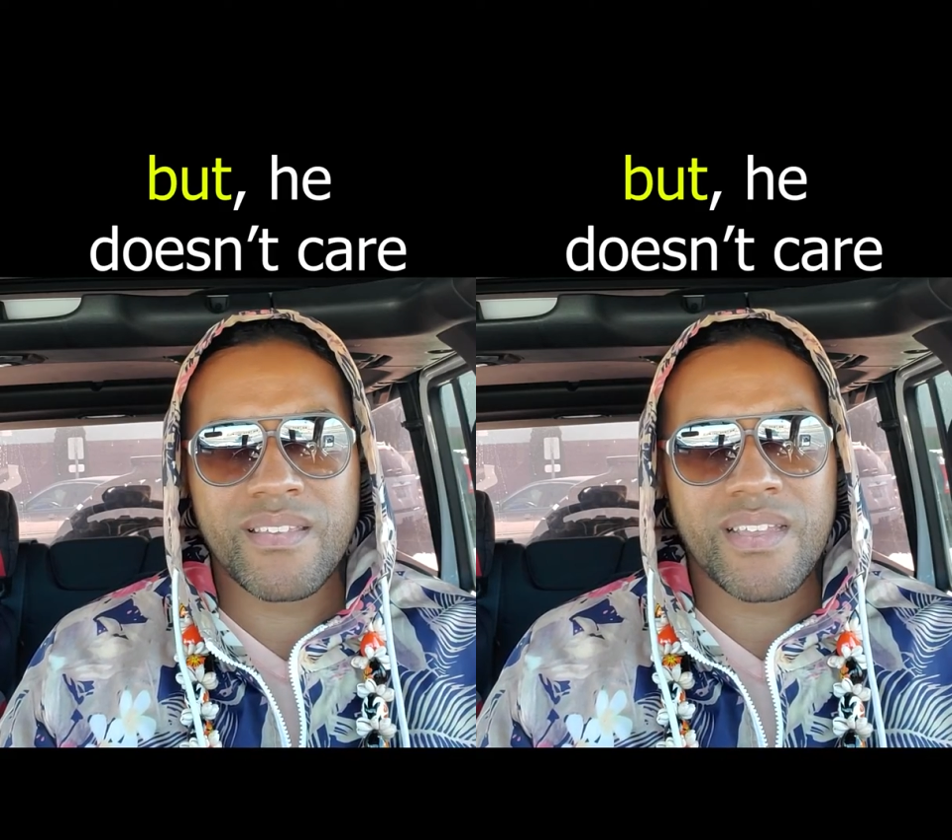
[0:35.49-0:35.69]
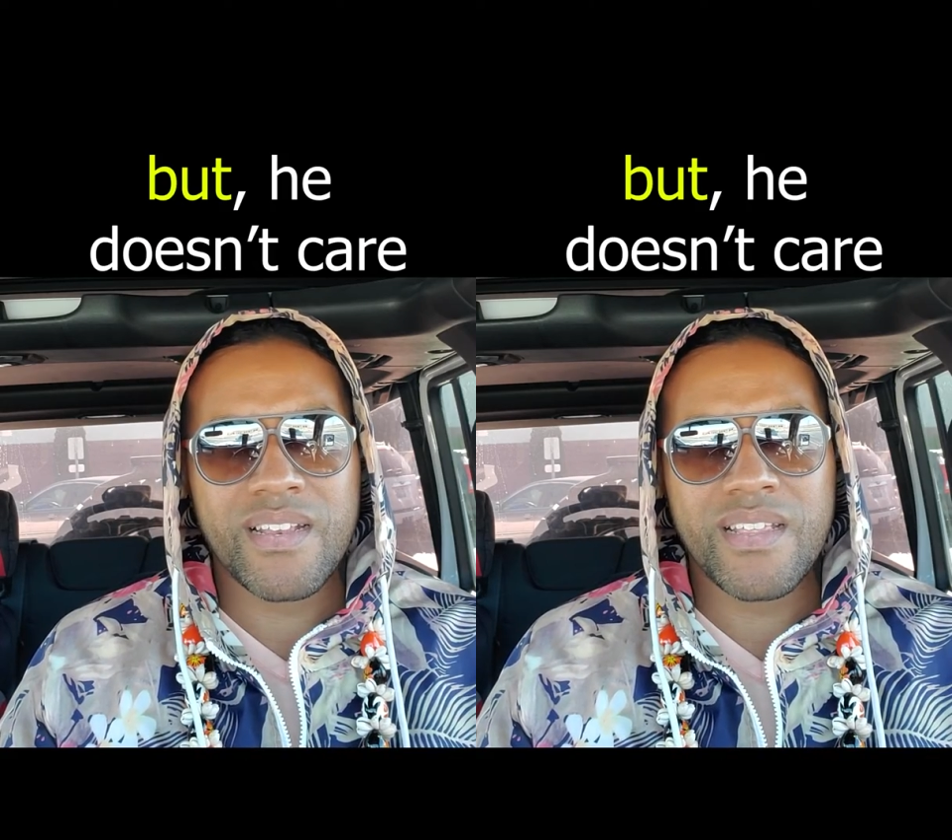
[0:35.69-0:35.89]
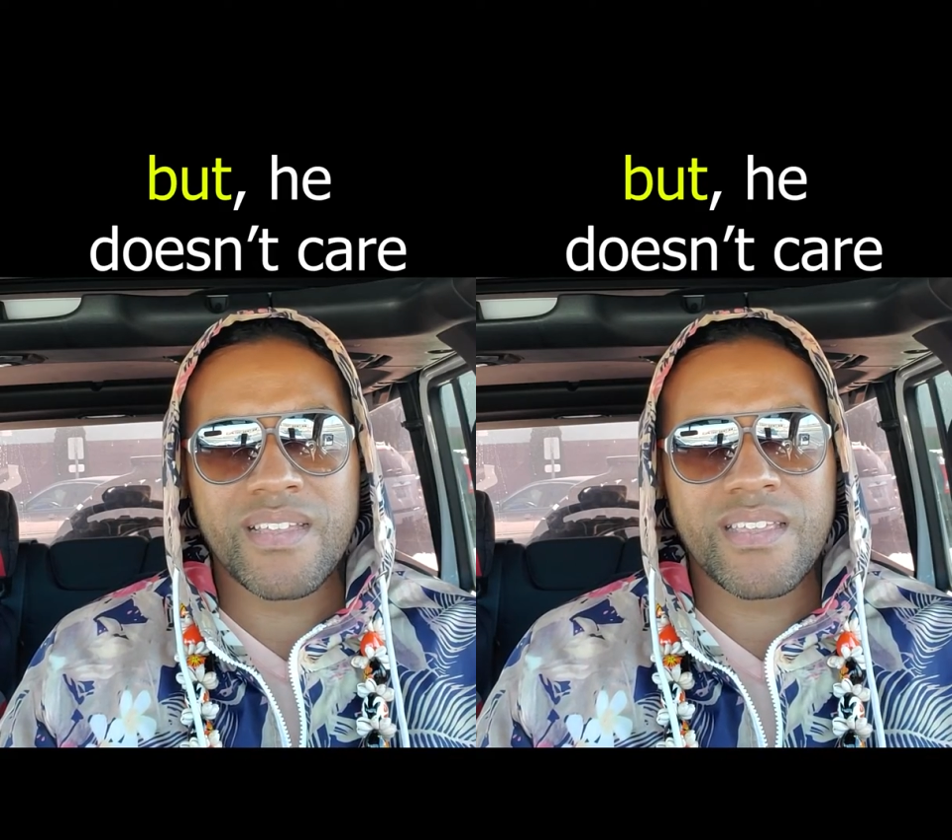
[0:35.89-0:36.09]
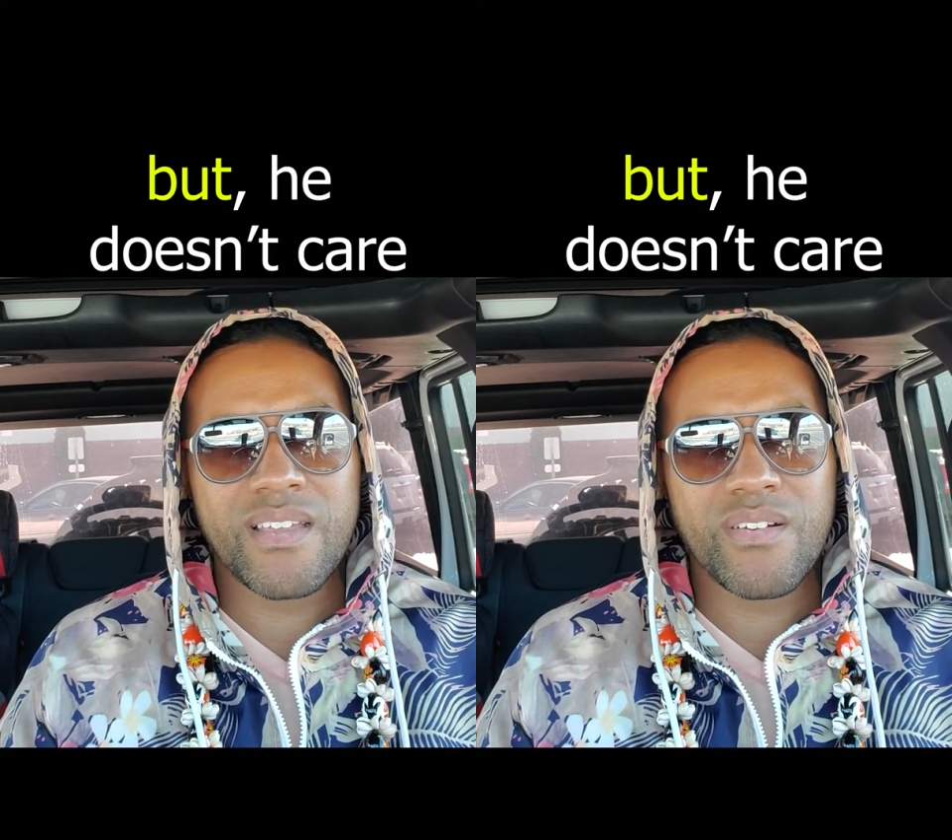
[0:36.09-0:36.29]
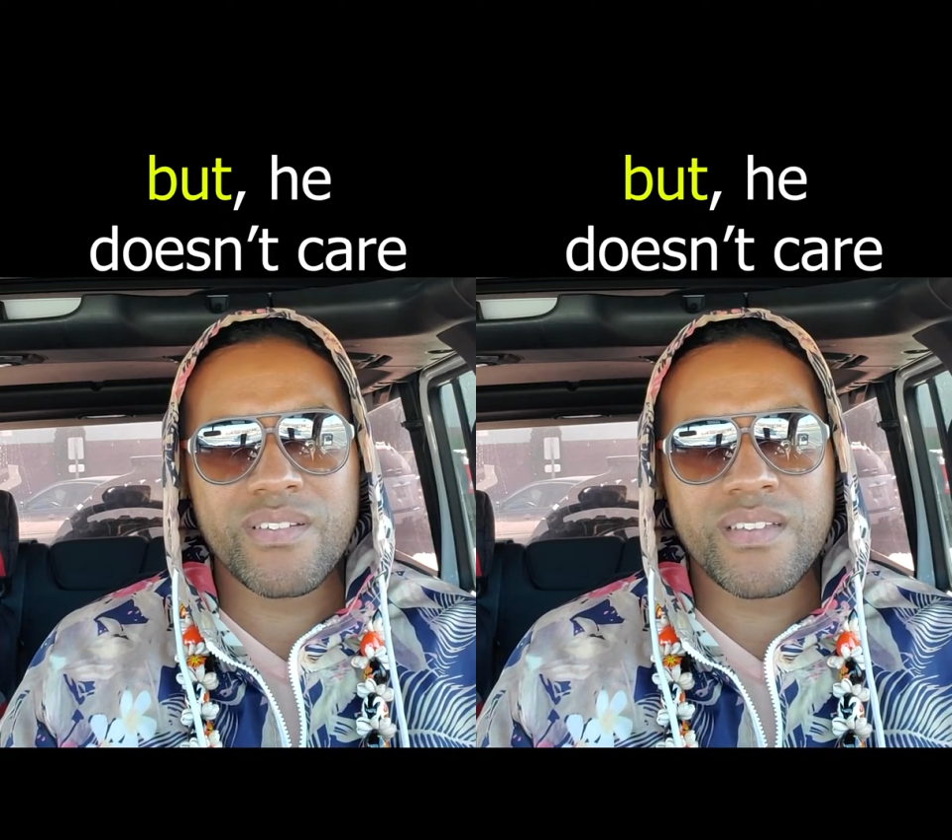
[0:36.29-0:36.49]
ele ke o